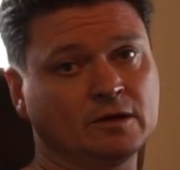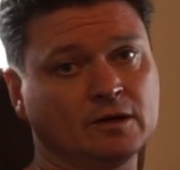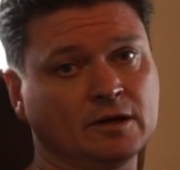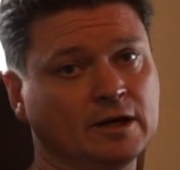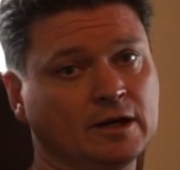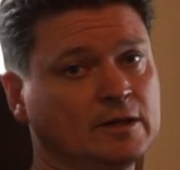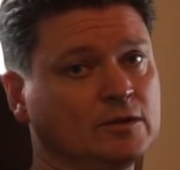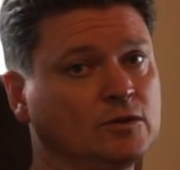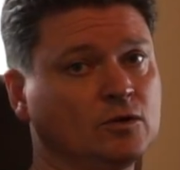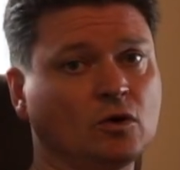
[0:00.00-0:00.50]

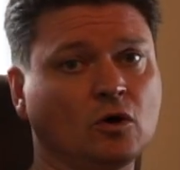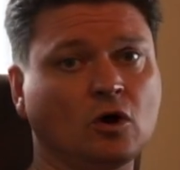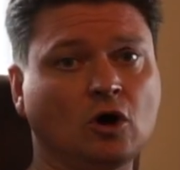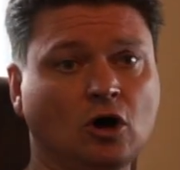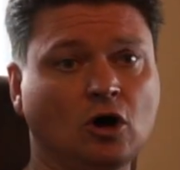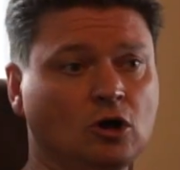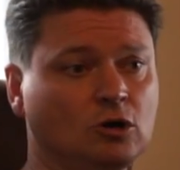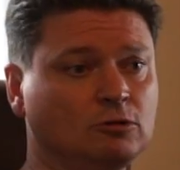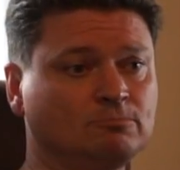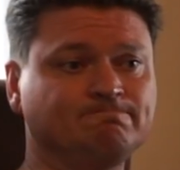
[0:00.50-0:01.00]
Right? They're
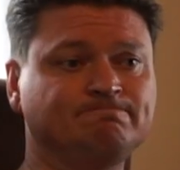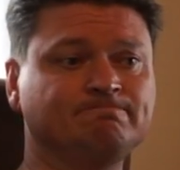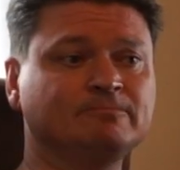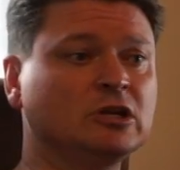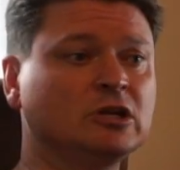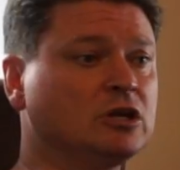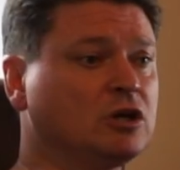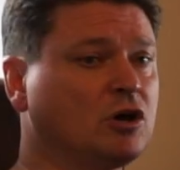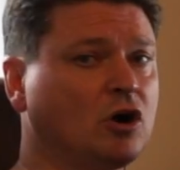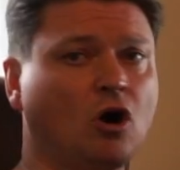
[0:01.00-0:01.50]
all,
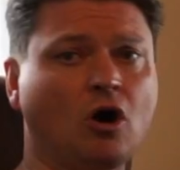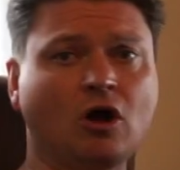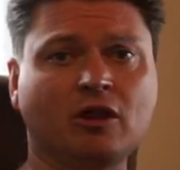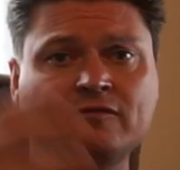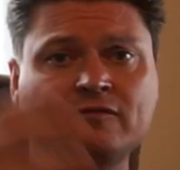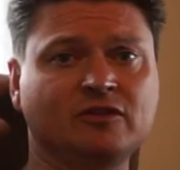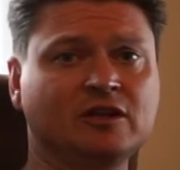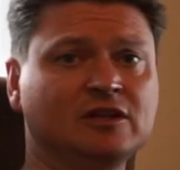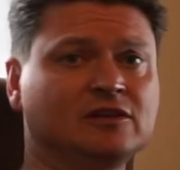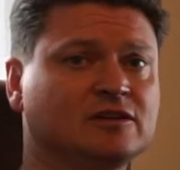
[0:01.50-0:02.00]
all
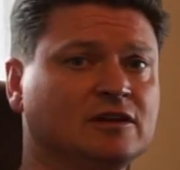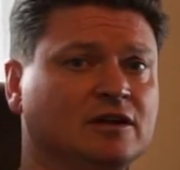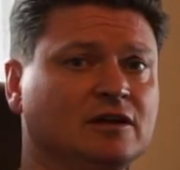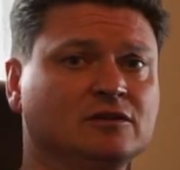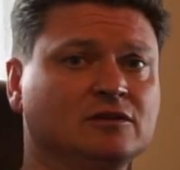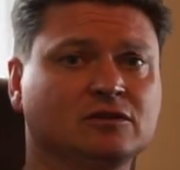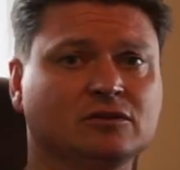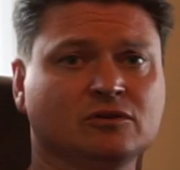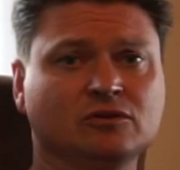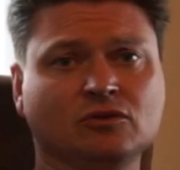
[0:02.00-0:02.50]
of these
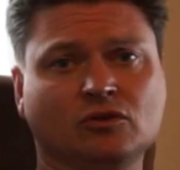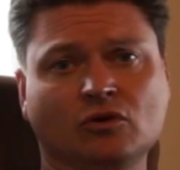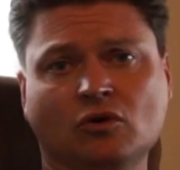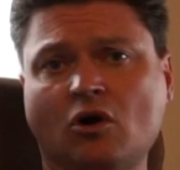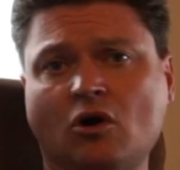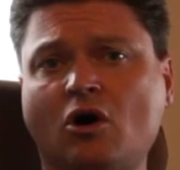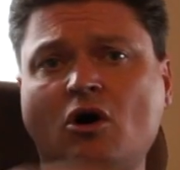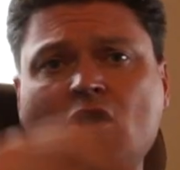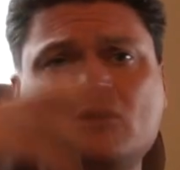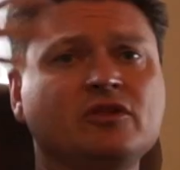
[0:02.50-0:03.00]
things,
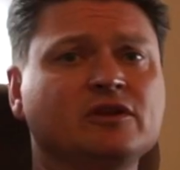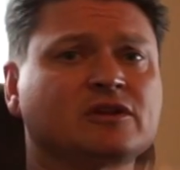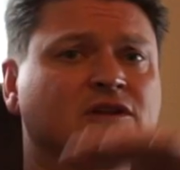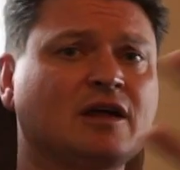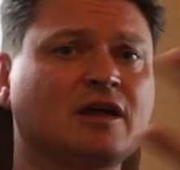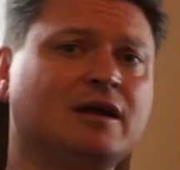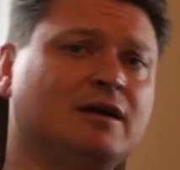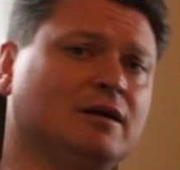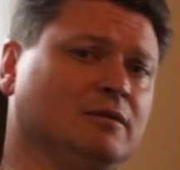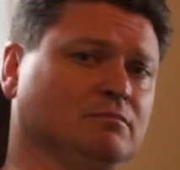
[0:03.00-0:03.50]
they're all the
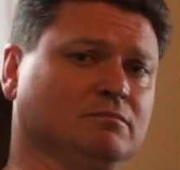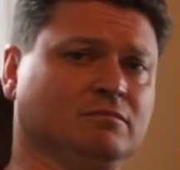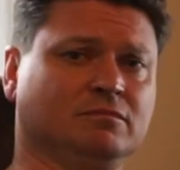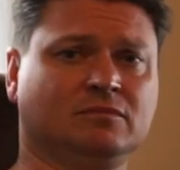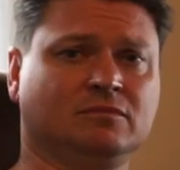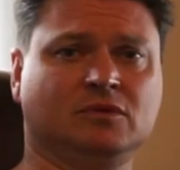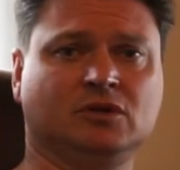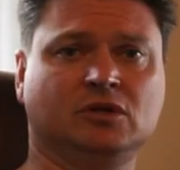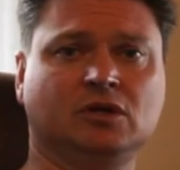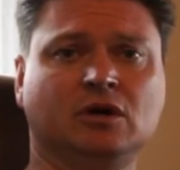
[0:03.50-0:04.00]
same.
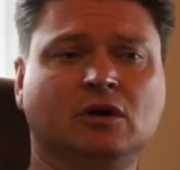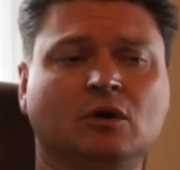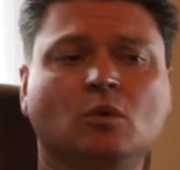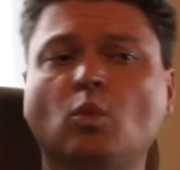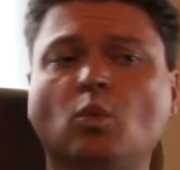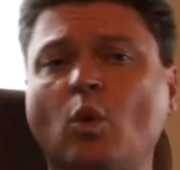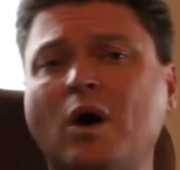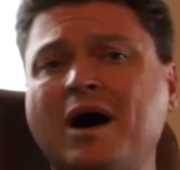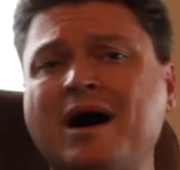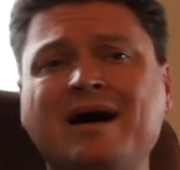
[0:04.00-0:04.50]
You know,
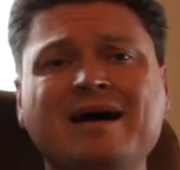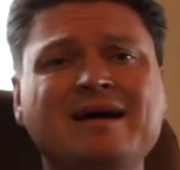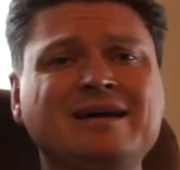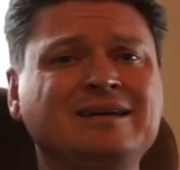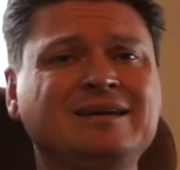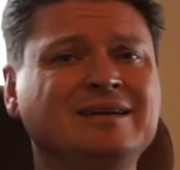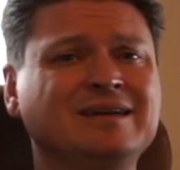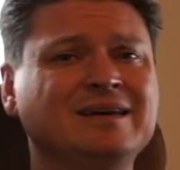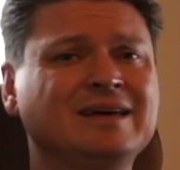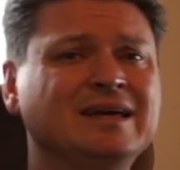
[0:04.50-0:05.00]

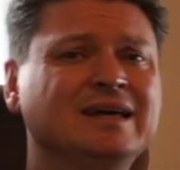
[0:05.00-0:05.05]
wine